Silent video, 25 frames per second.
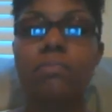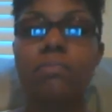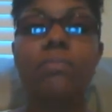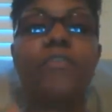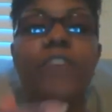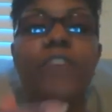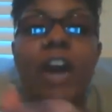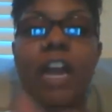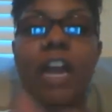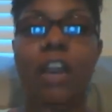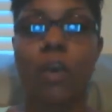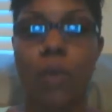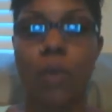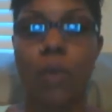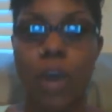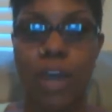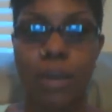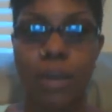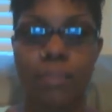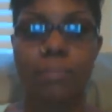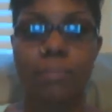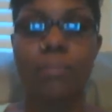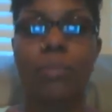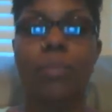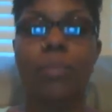Follow
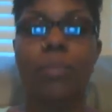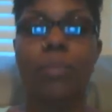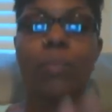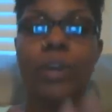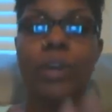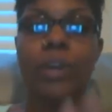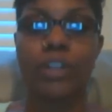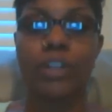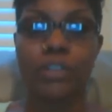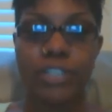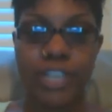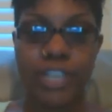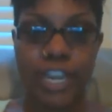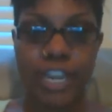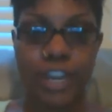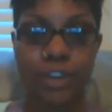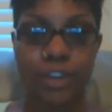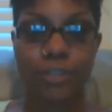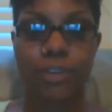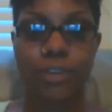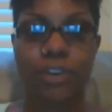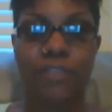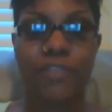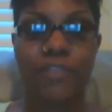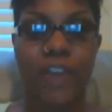up when you say you're
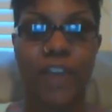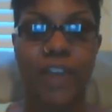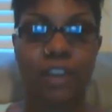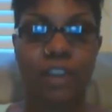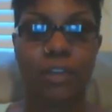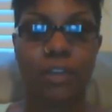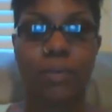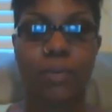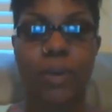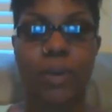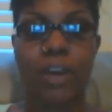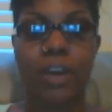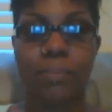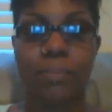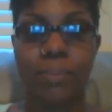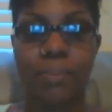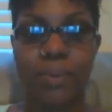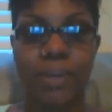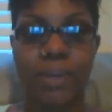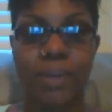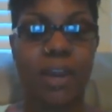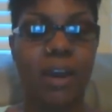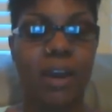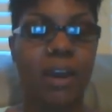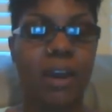going to follow up.
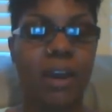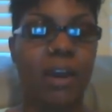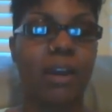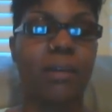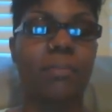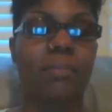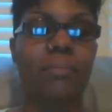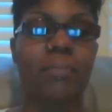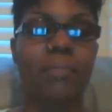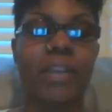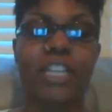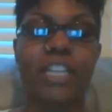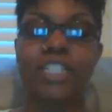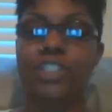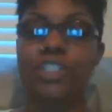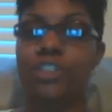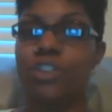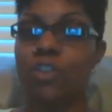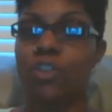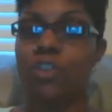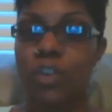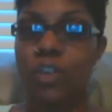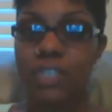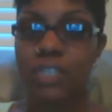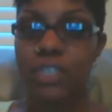Make sure
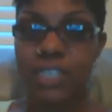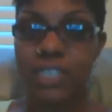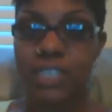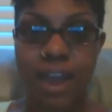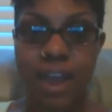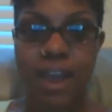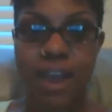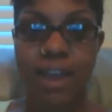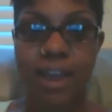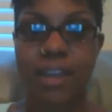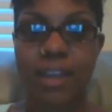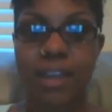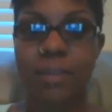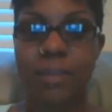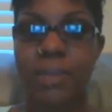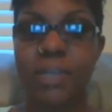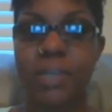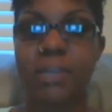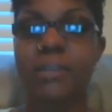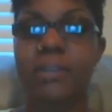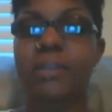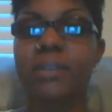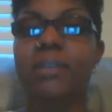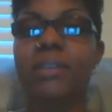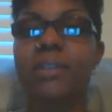you're on time.
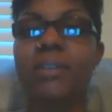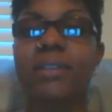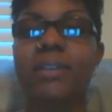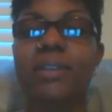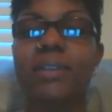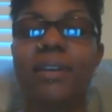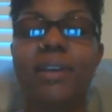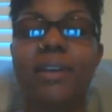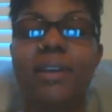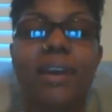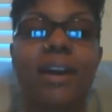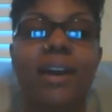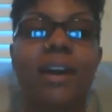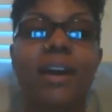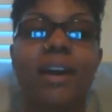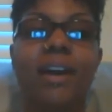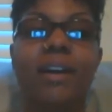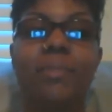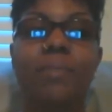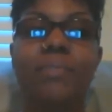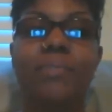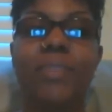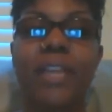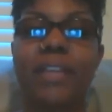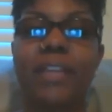
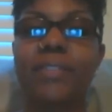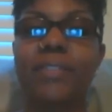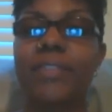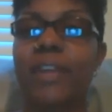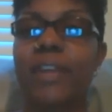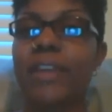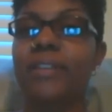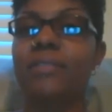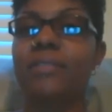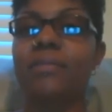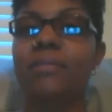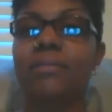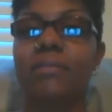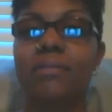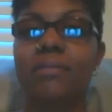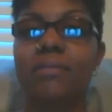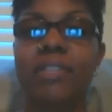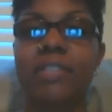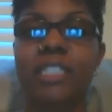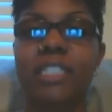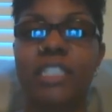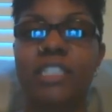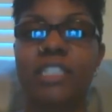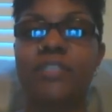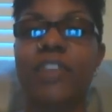That
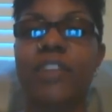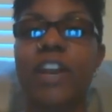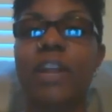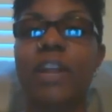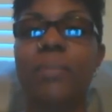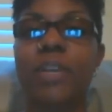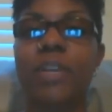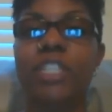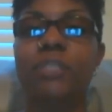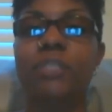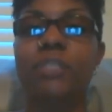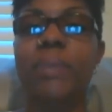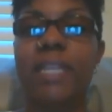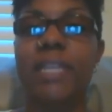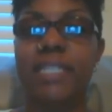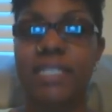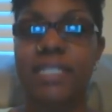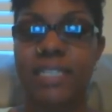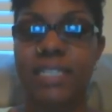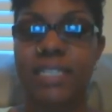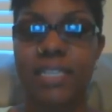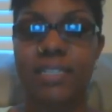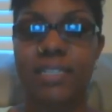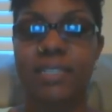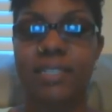this is very much
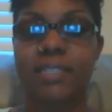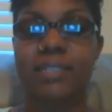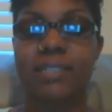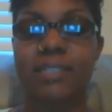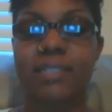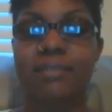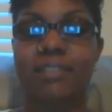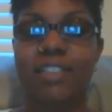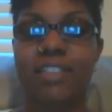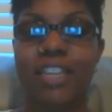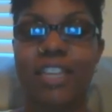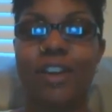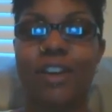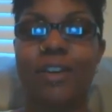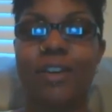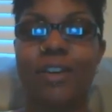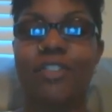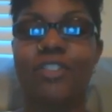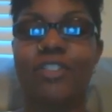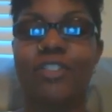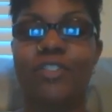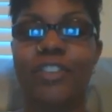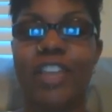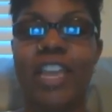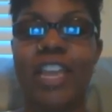business,
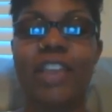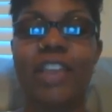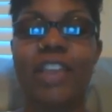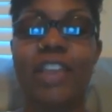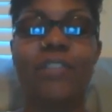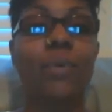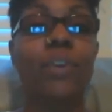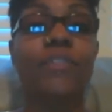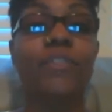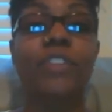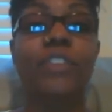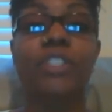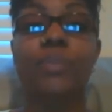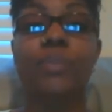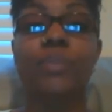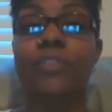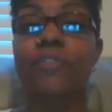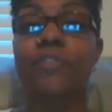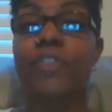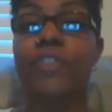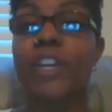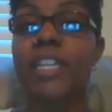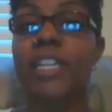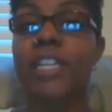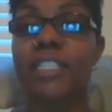even if it's with
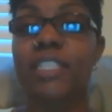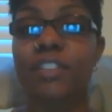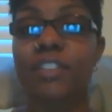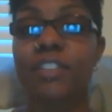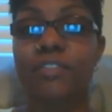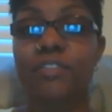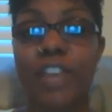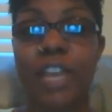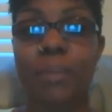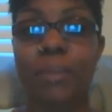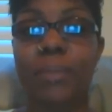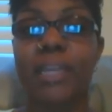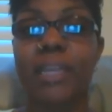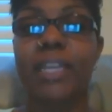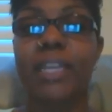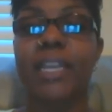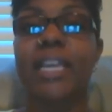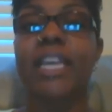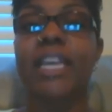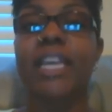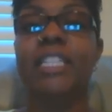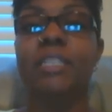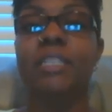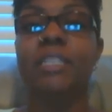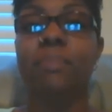friends and family,
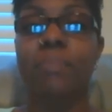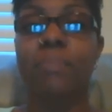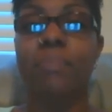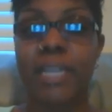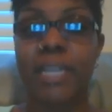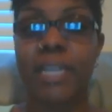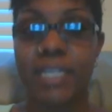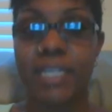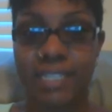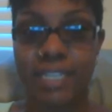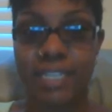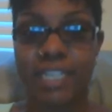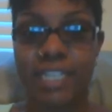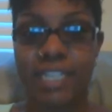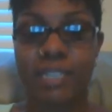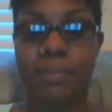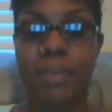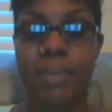it's business.